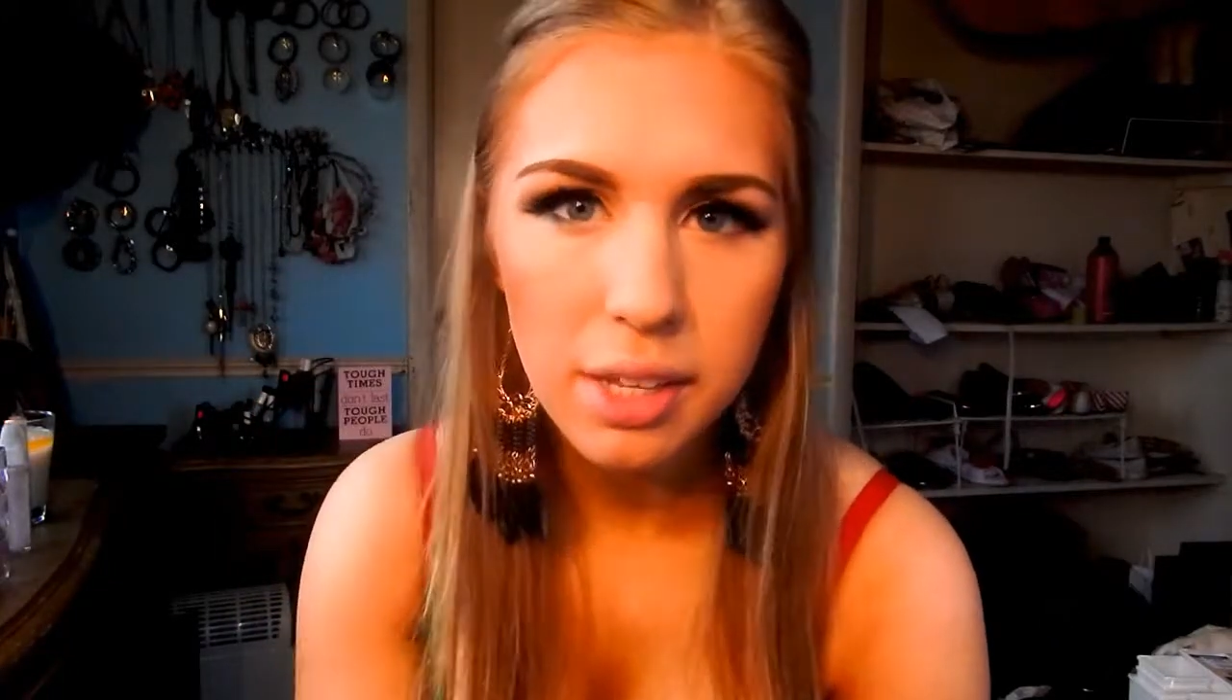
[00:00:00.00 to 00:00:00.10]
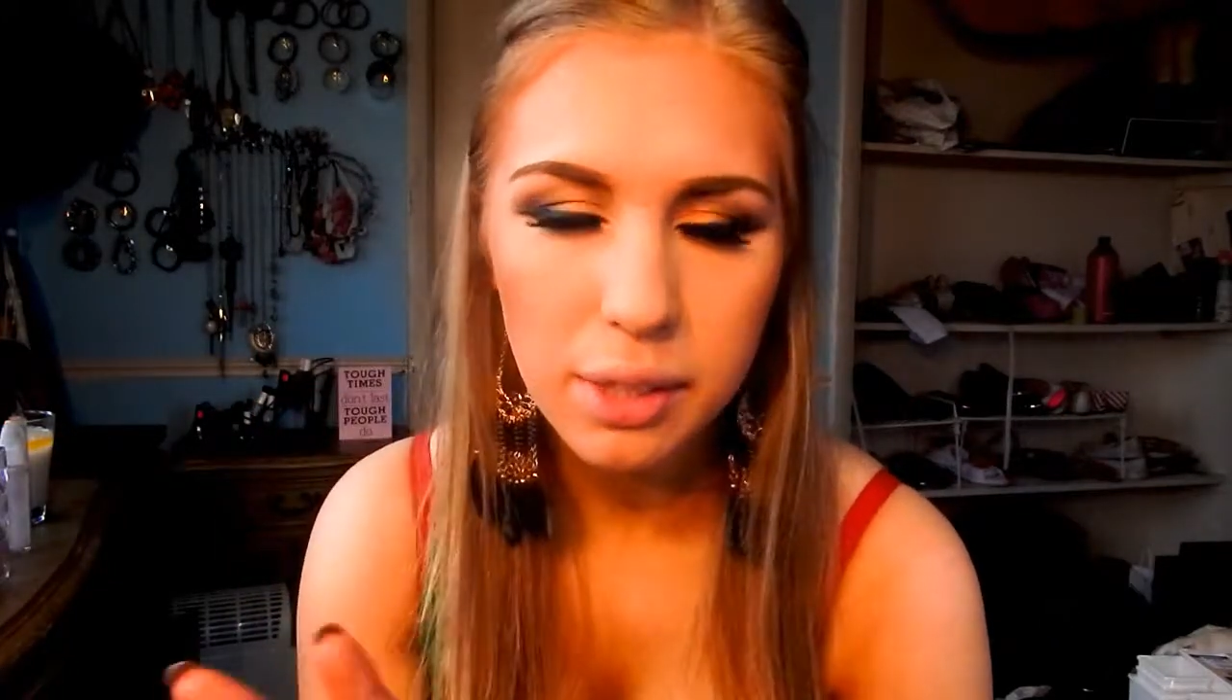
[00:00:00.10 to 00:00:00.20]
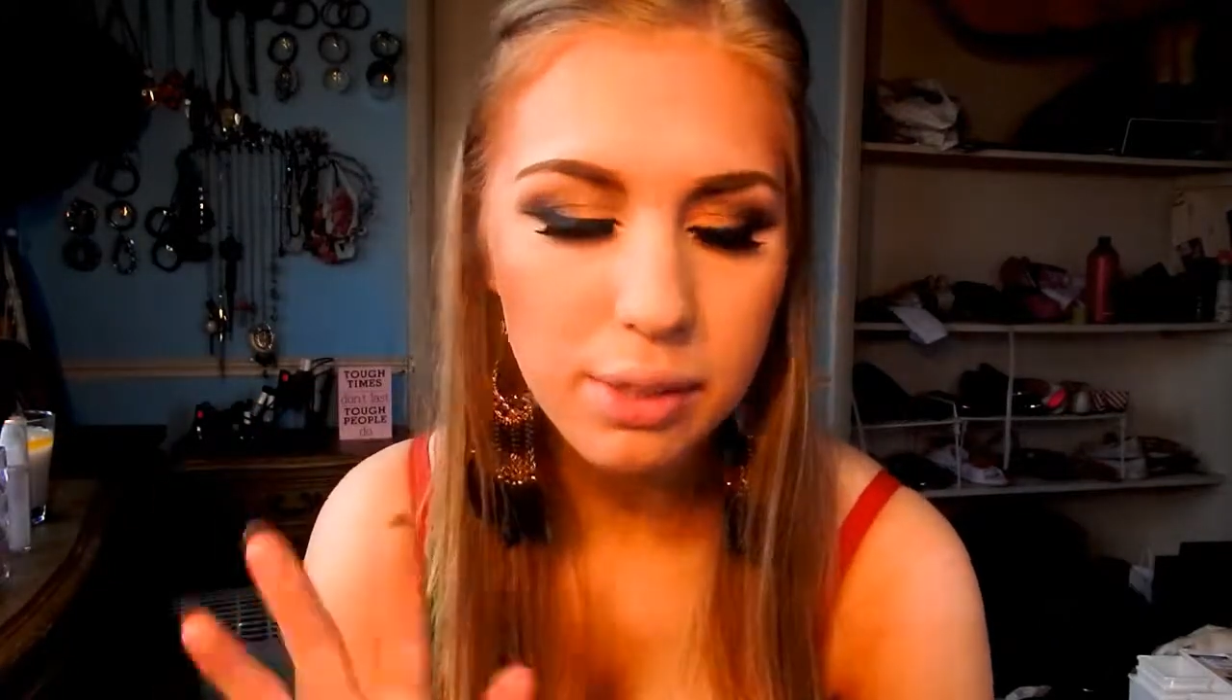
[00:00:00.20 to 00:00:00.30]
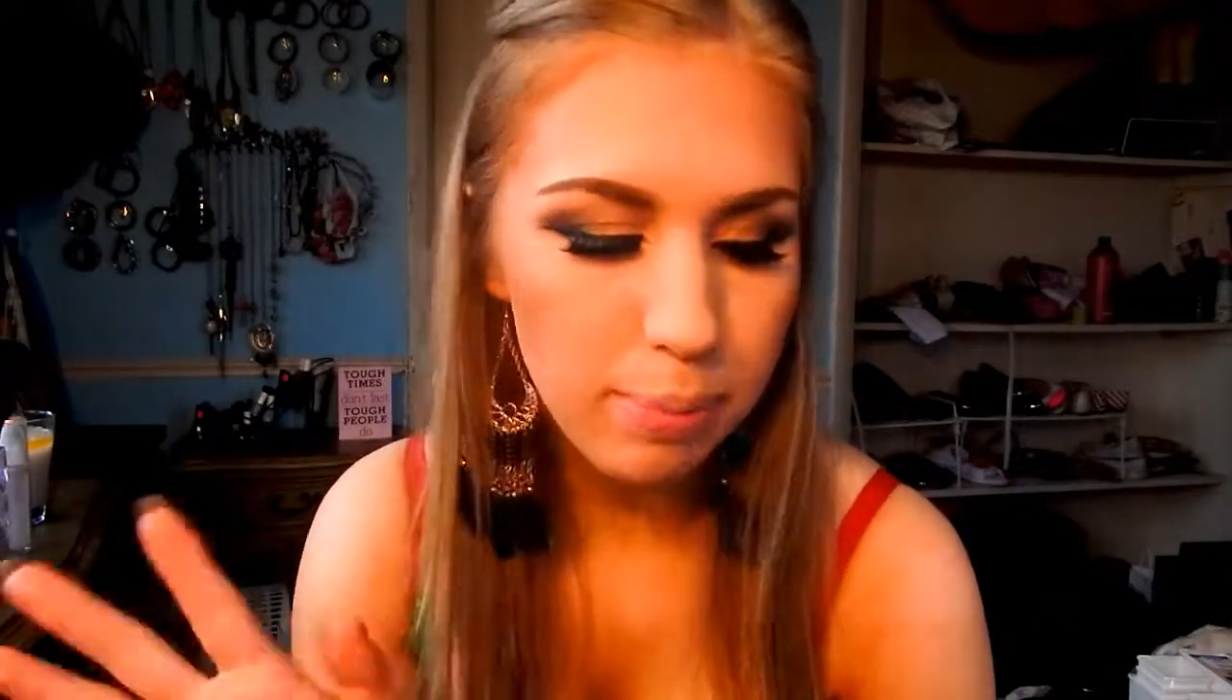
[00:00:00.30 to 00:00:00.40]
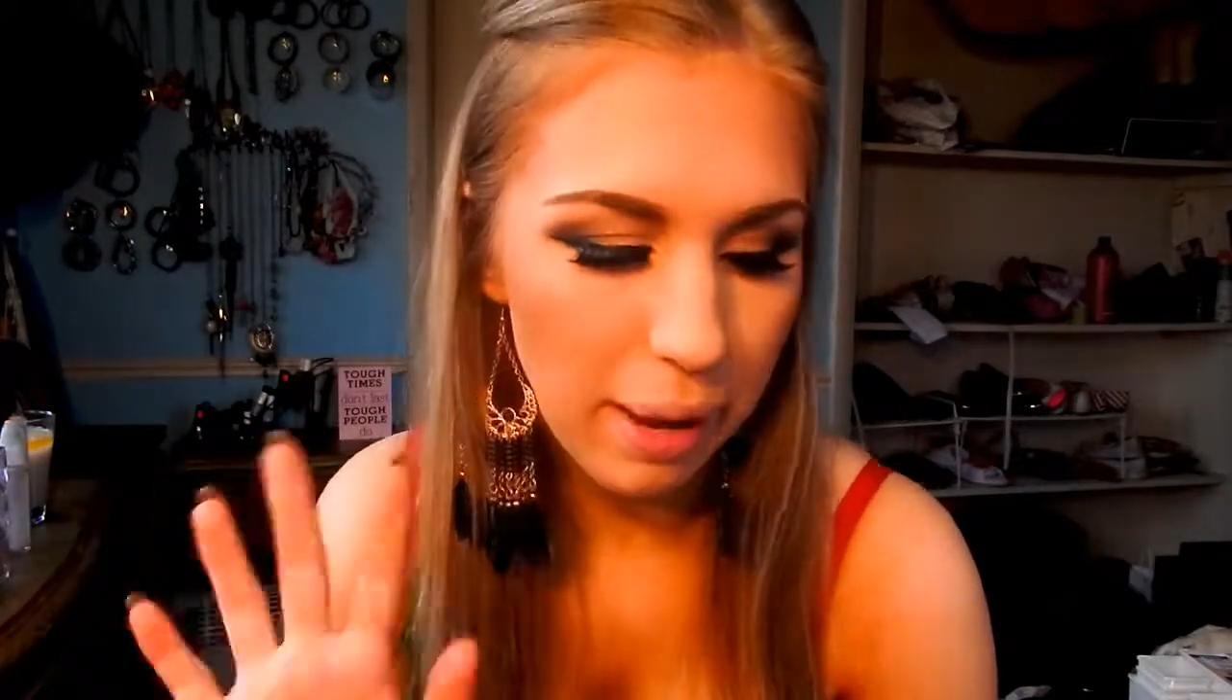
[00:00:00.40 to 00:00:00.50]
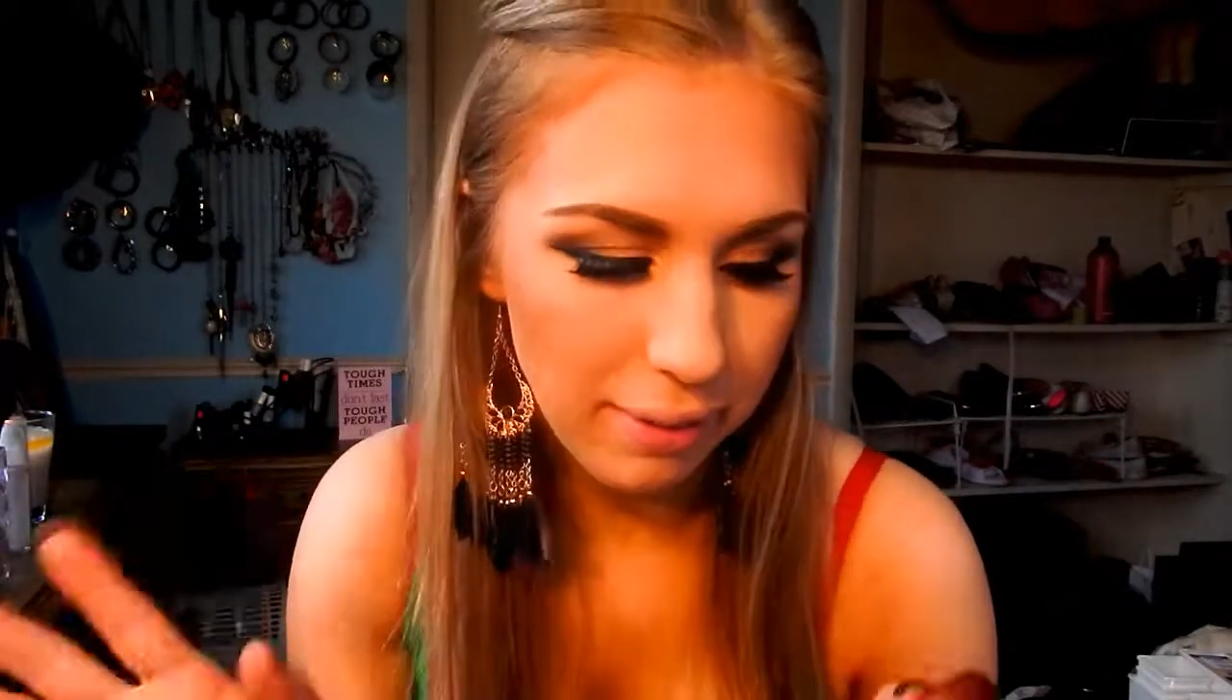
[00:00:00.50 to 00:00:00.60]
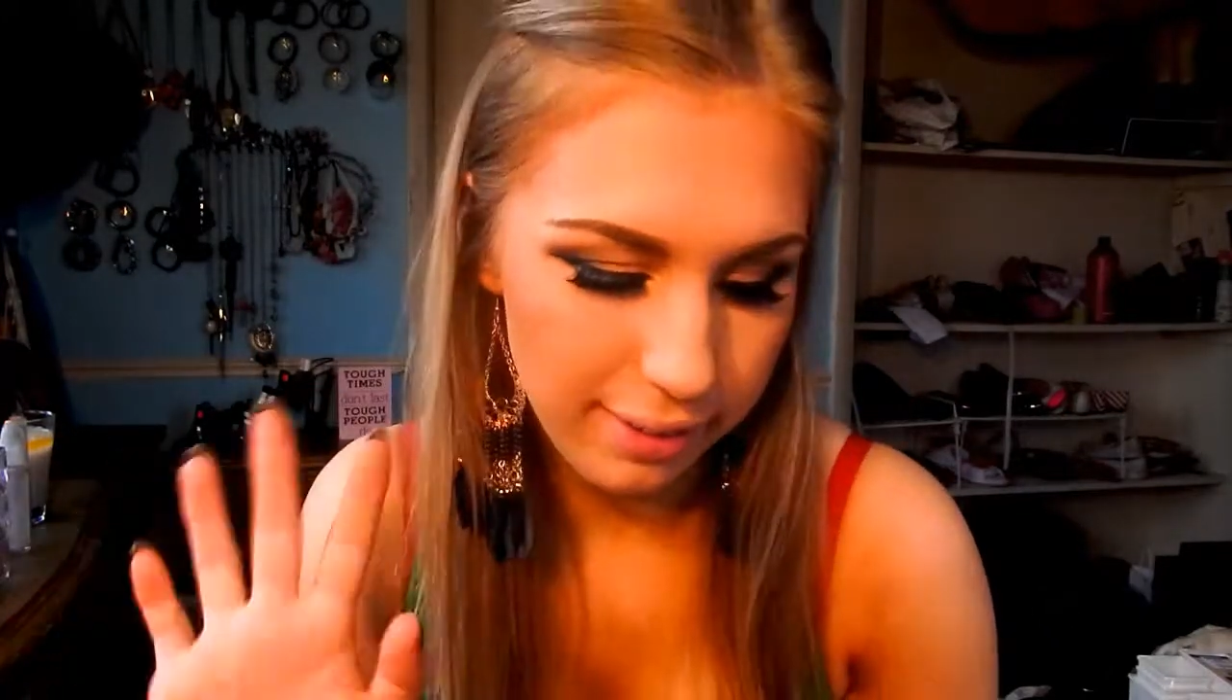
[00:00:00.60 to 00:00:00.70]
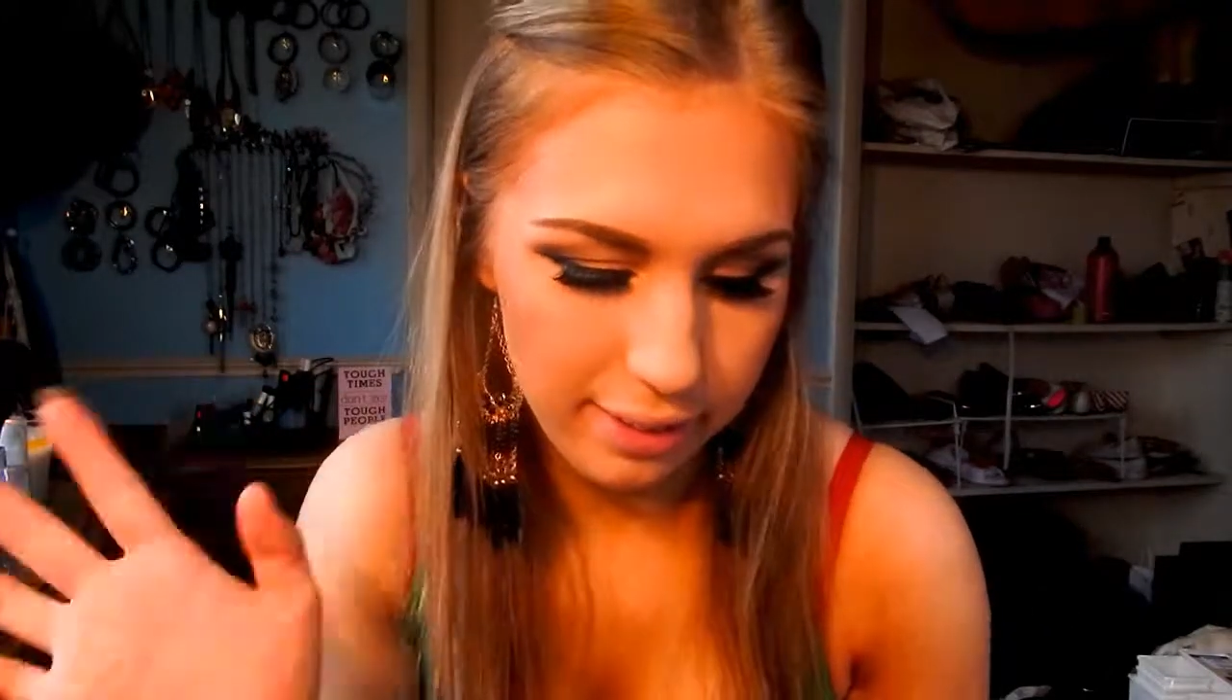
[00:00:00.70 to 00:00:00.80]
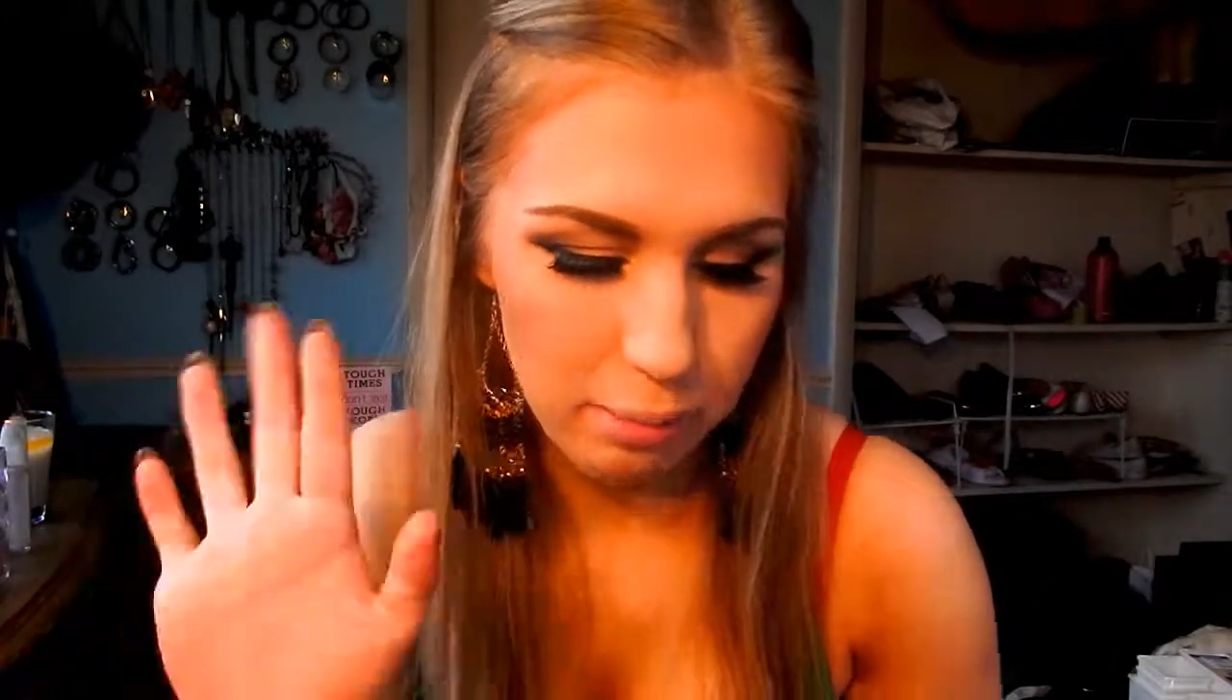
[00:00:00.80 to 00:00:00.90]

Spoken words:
loose powders